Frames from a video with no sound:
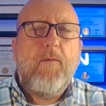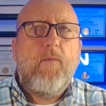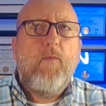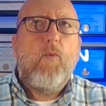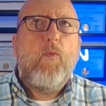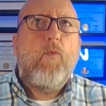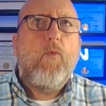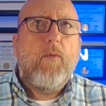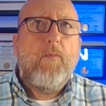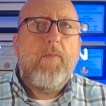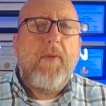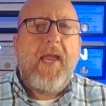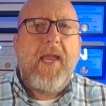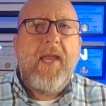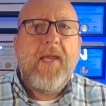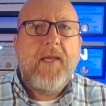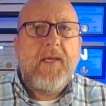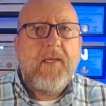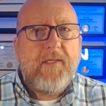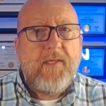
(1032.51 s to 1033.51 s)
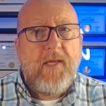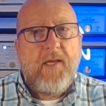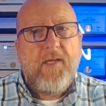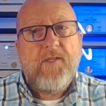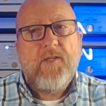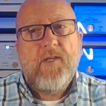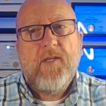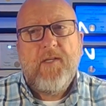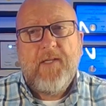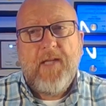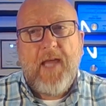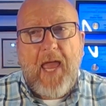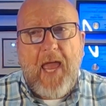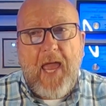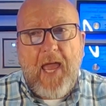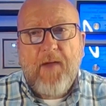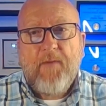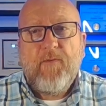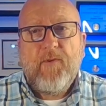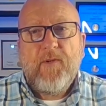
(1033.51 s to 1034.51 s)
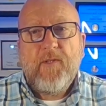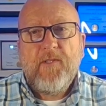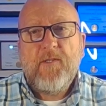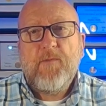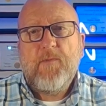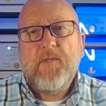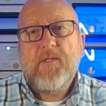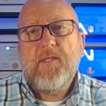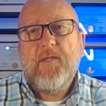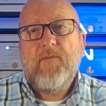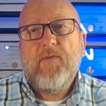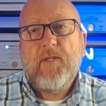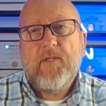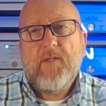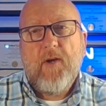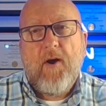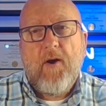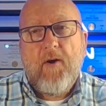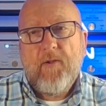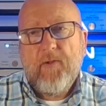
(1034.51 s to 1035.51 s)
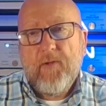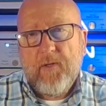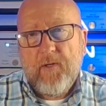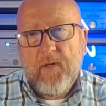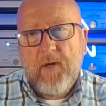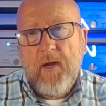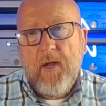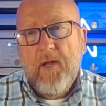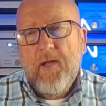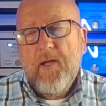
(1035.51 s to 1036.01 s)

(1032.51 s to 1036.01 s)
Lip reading: we're paying attention to every specific dollar.